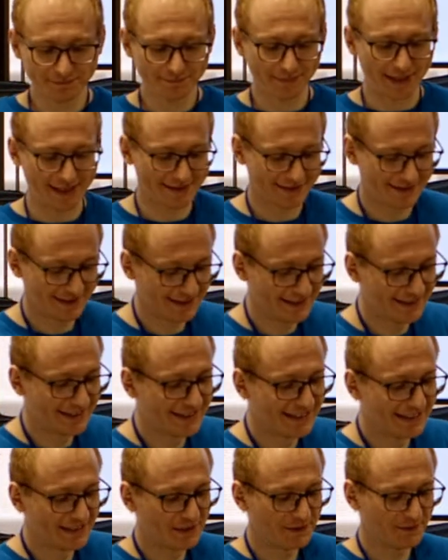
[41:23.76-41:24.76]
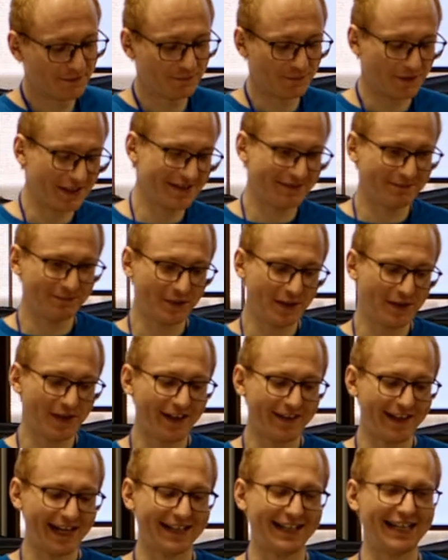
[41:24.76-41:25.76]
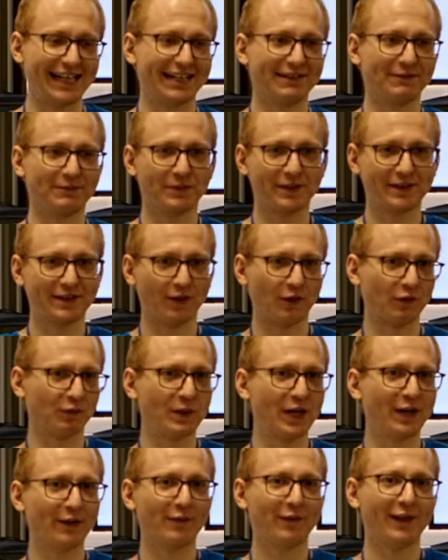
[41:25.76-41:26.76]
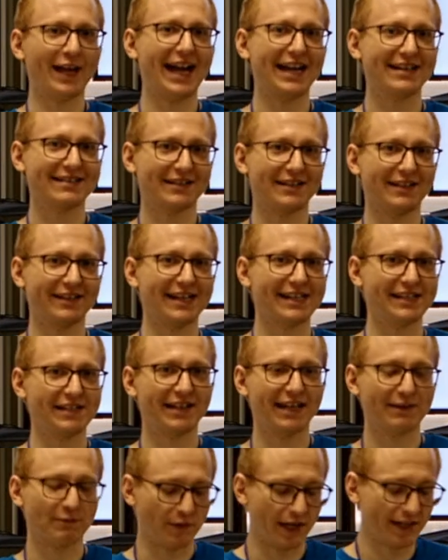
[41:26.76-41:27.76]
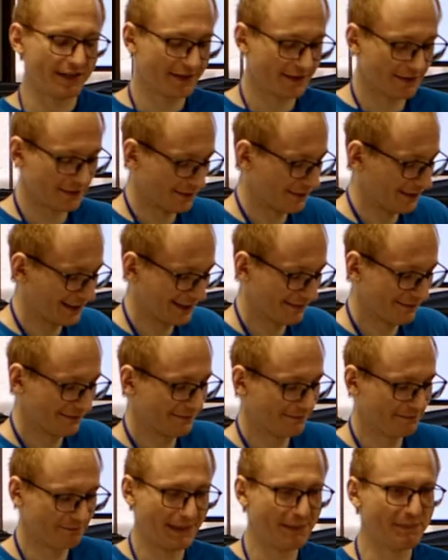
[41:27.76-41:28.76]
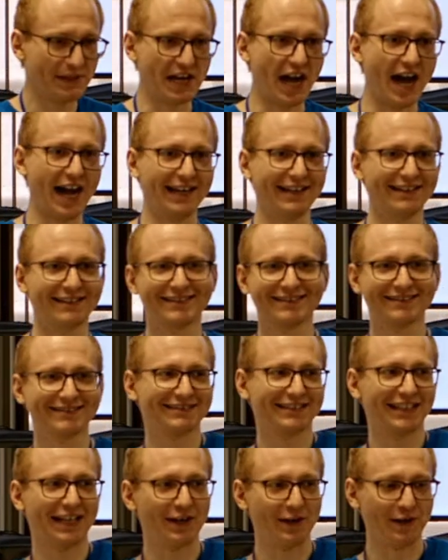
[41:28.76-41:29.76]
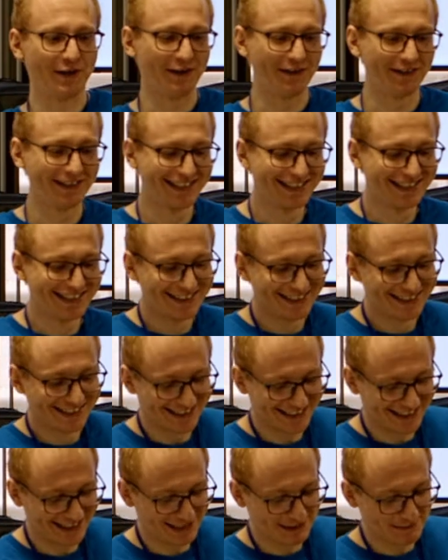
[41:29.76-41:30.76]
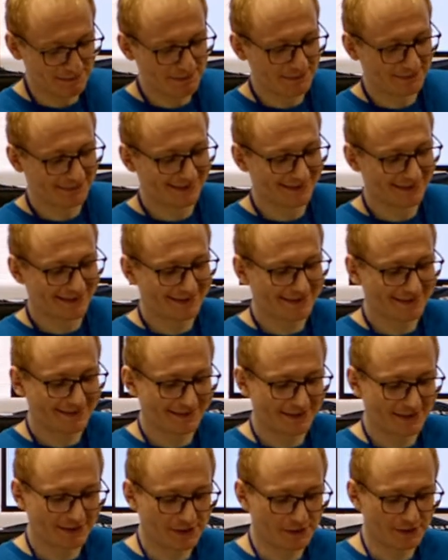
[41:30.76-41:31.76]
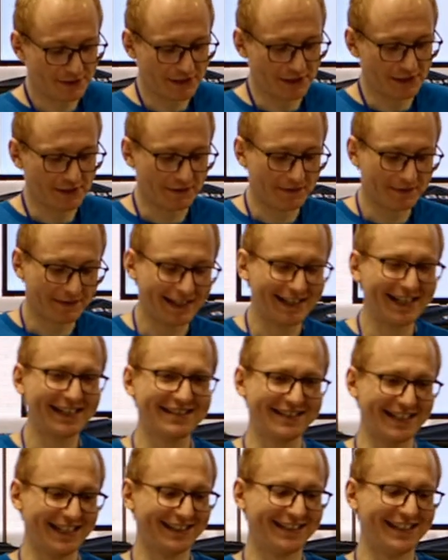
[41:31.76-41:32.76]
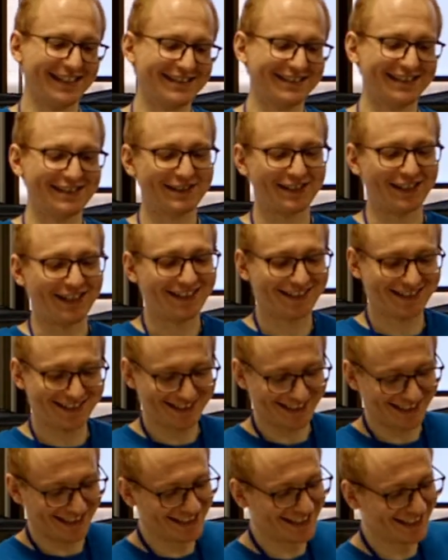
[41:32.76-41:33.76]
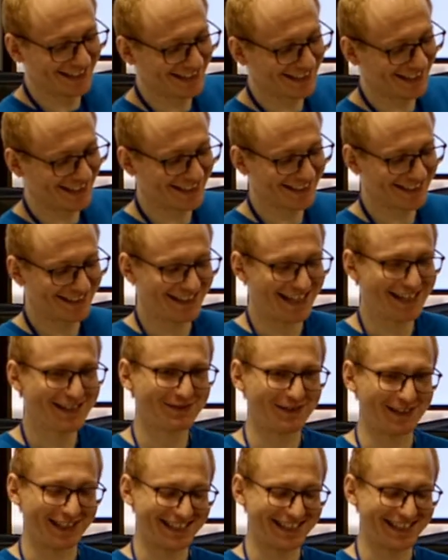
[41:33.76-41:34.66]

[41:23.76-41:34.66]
But once, with all that, like with those weird flags and all that, you get Rust, or like maybe not, I don't know. Um, you do you, and that's it, that's this talk. Thanks for